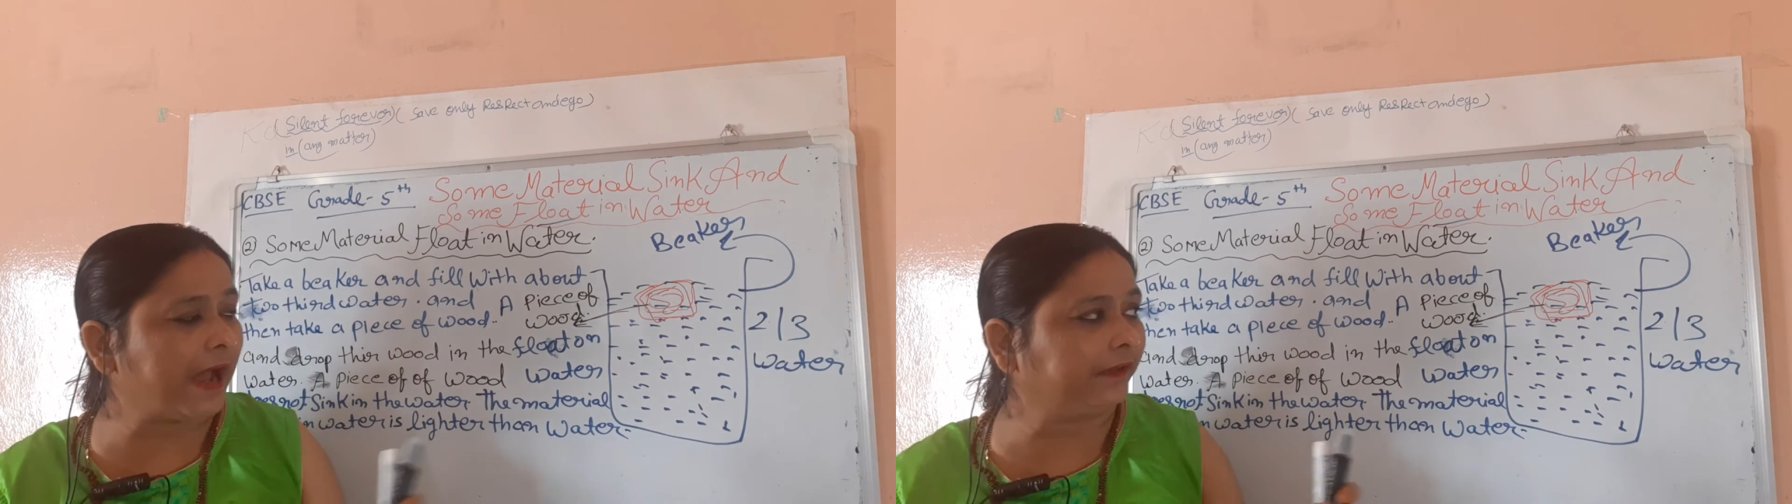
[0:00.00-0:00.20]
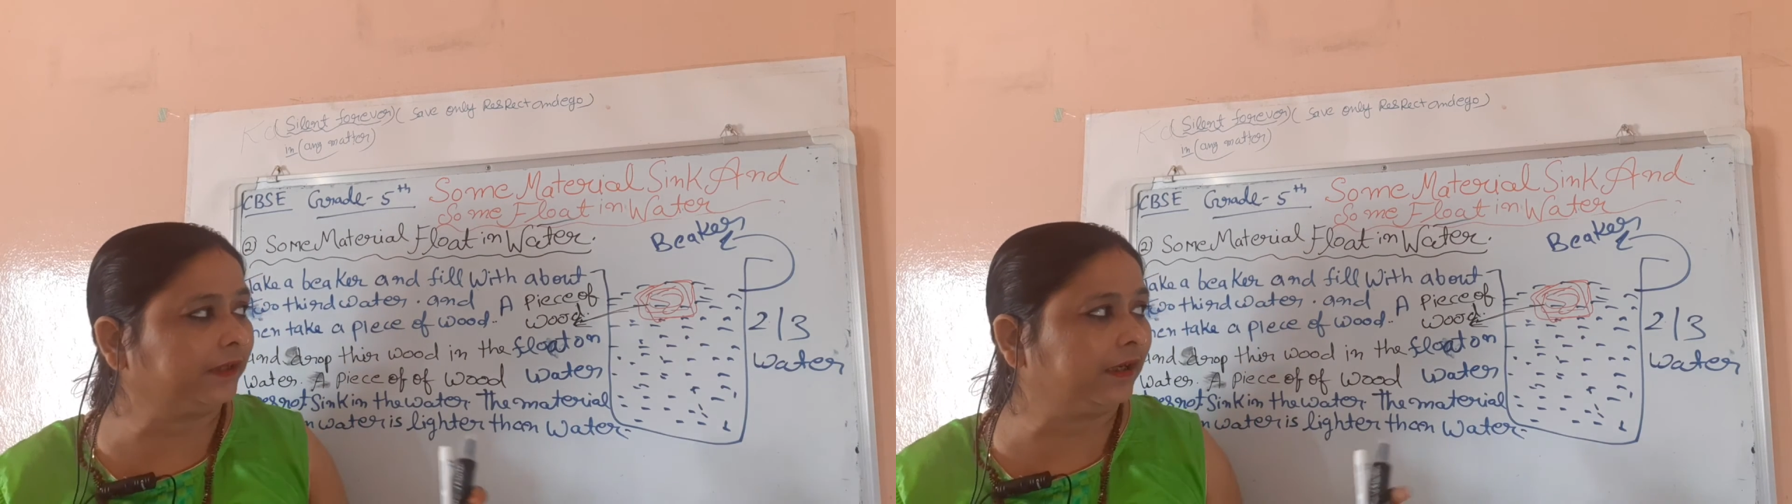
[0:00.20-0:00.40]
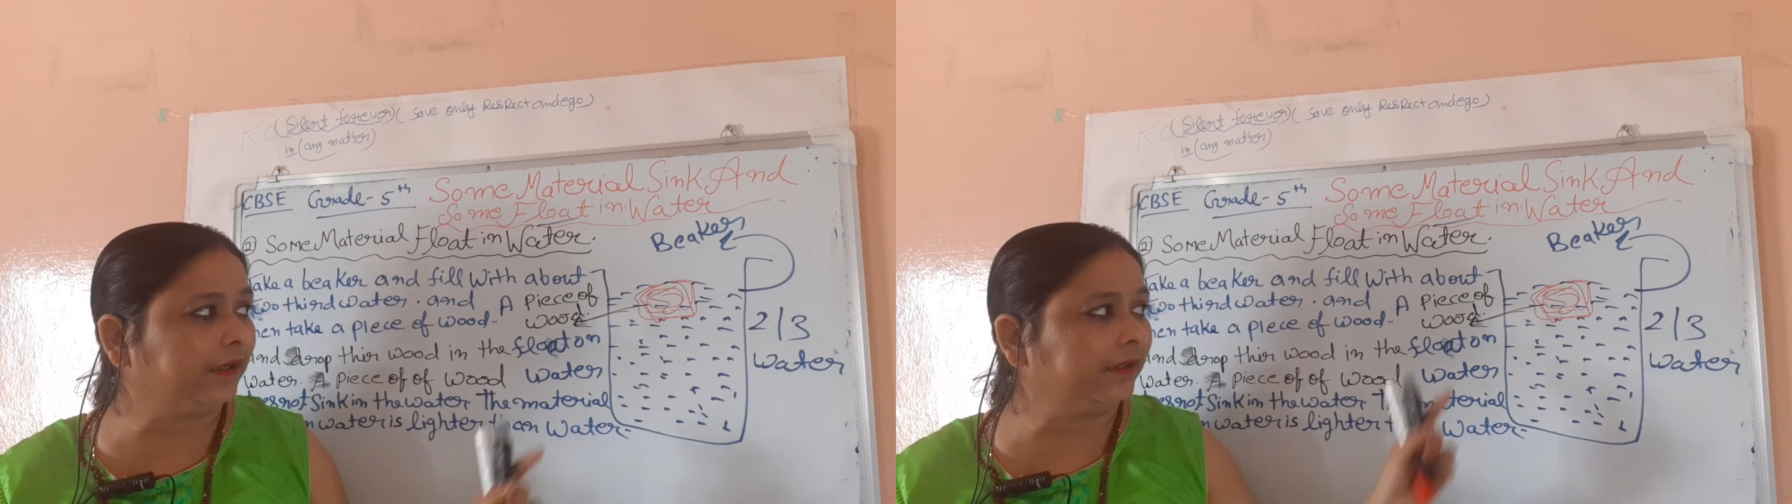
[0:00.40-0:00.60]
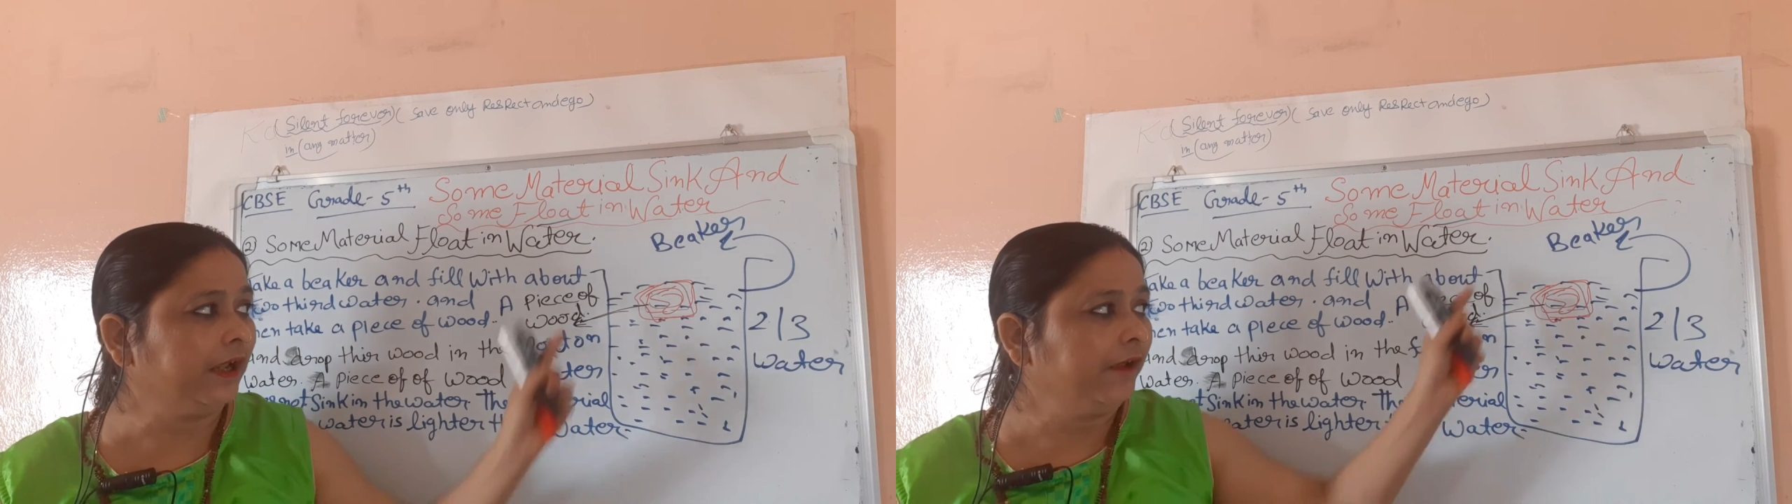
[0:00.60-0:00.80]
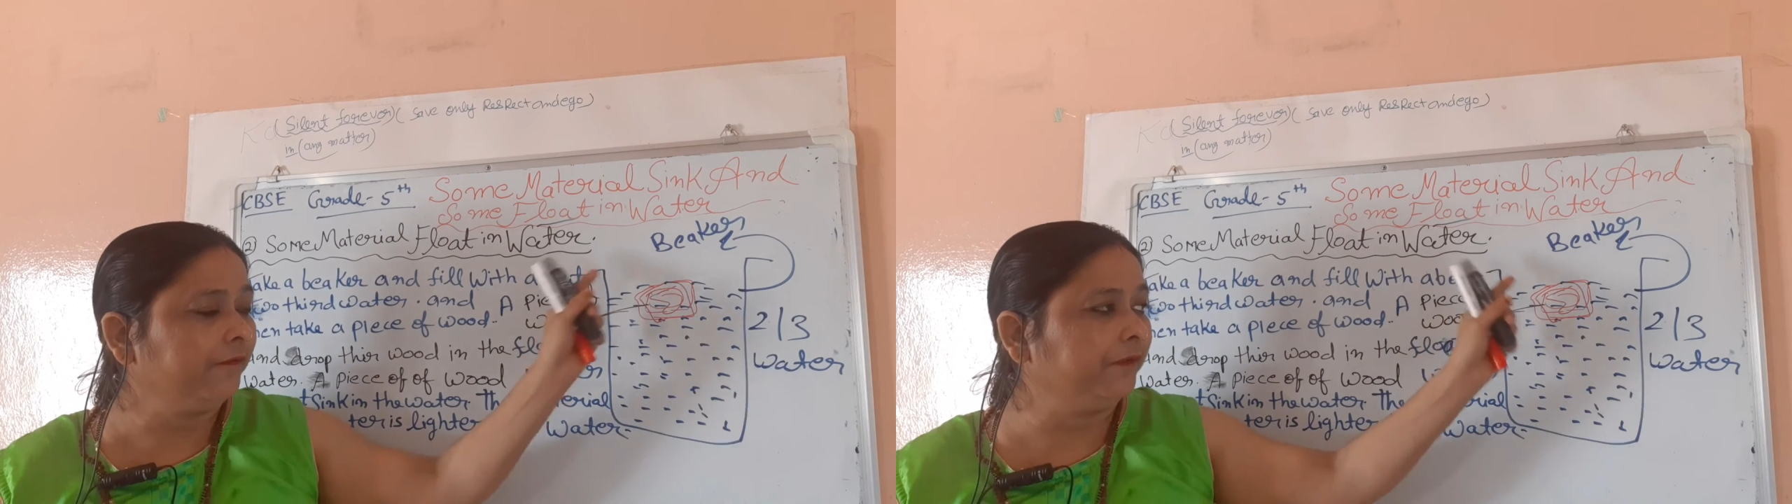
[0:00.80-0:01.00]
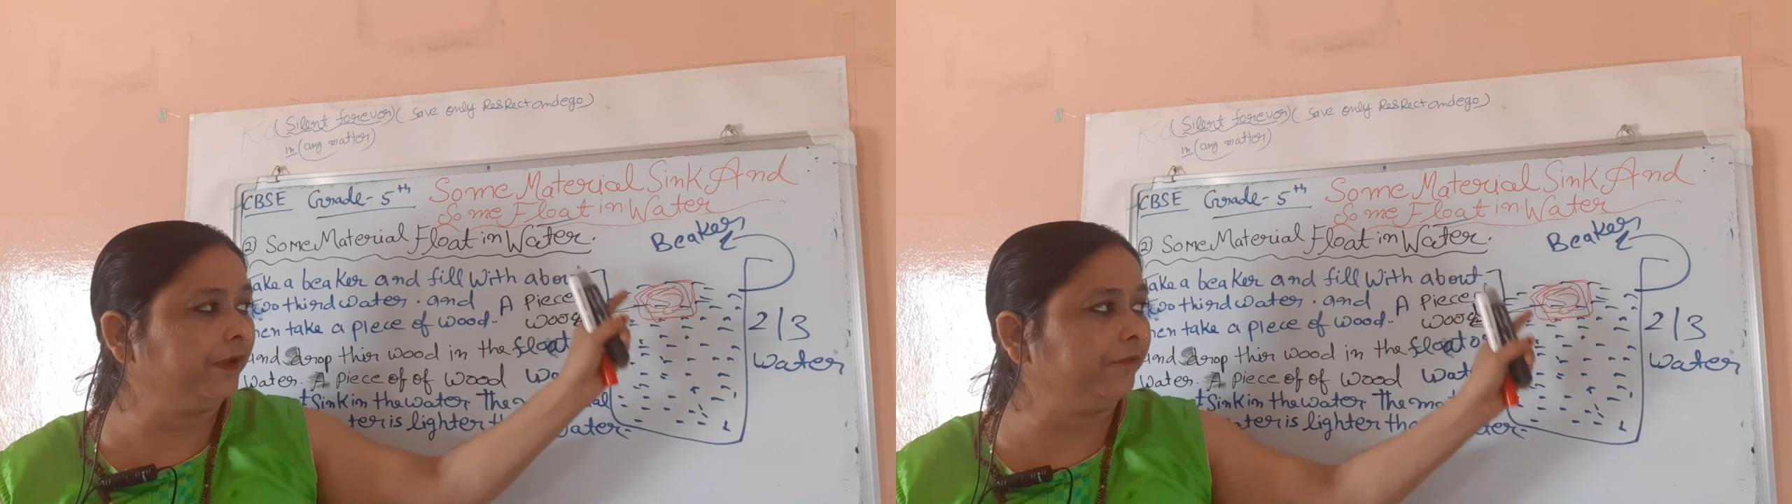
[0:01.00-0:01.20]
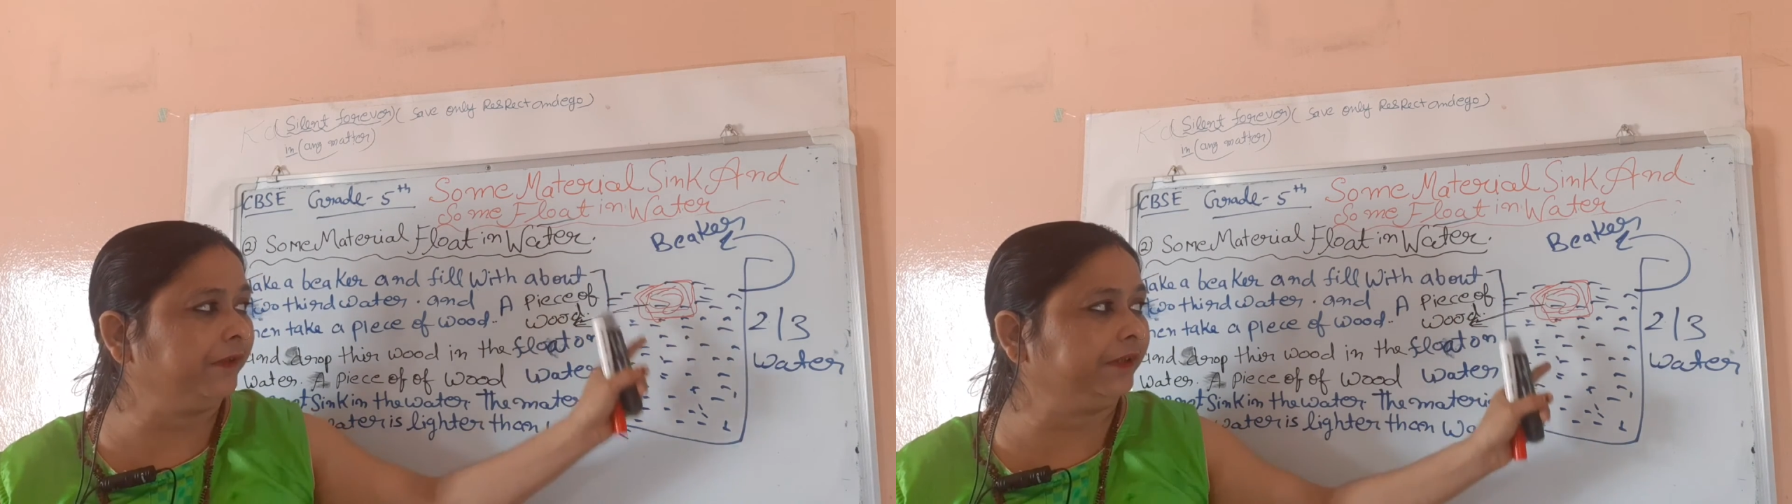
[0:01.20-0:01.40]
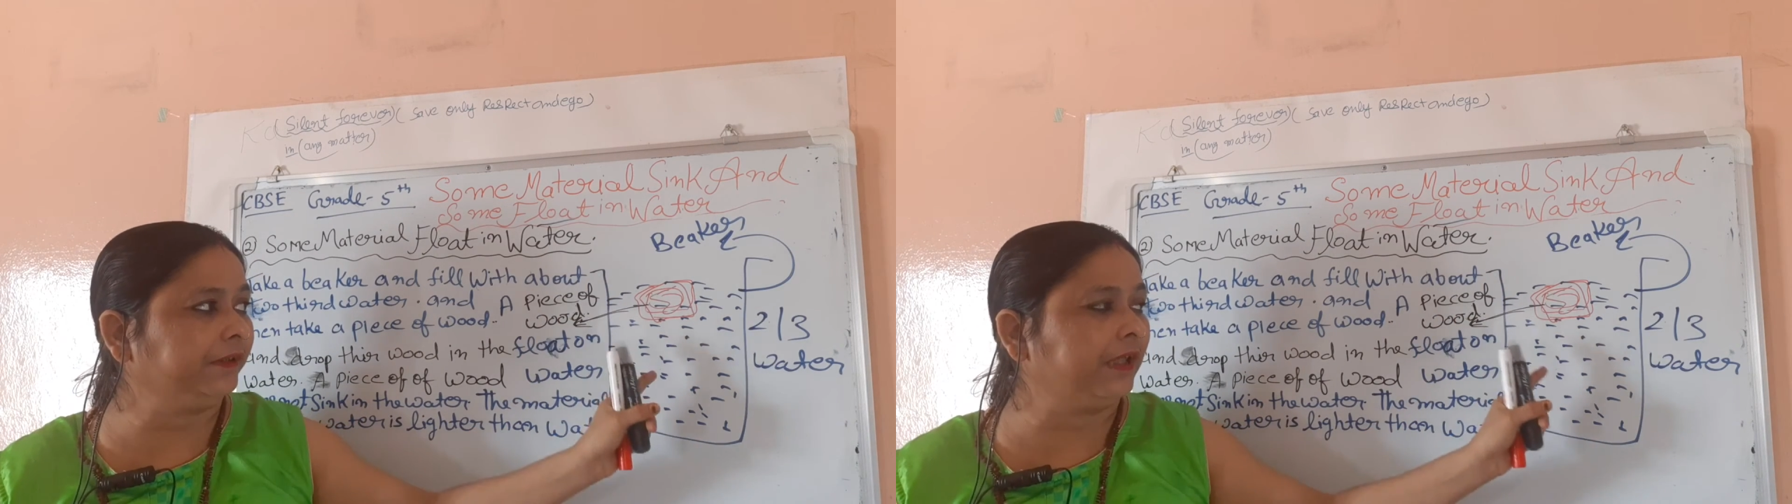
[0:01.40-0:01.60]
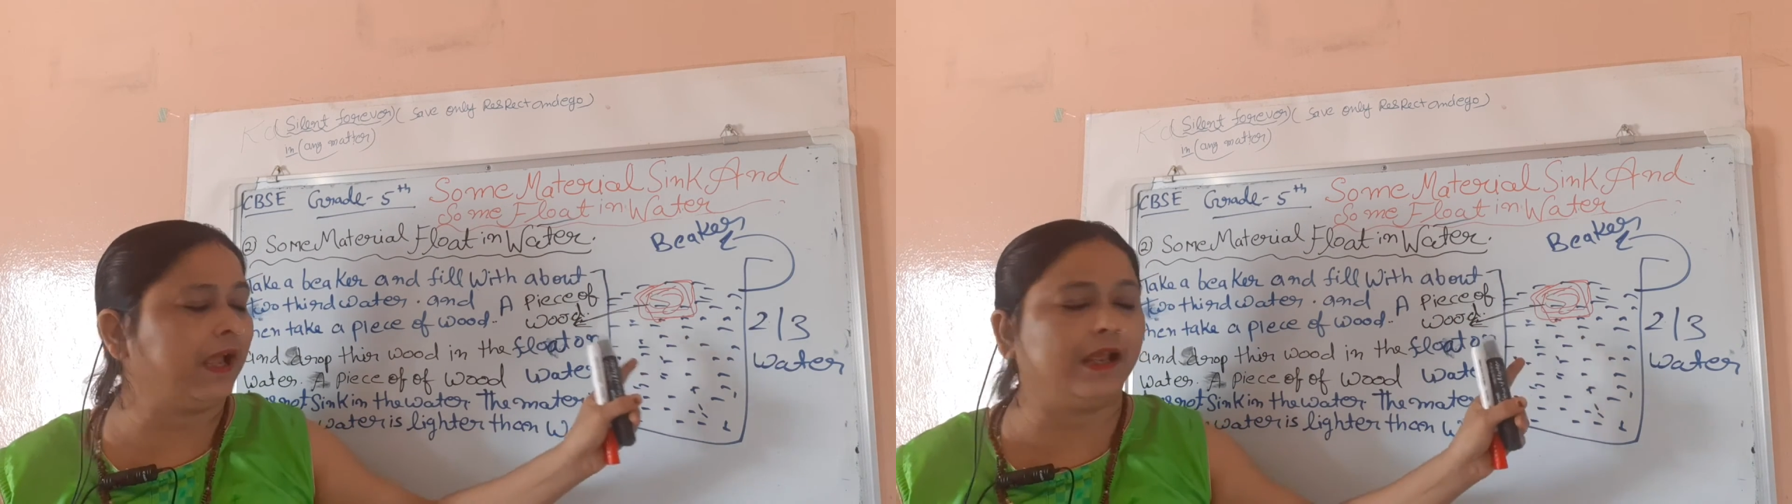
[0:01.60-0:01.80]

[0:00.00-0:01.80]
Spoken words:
method with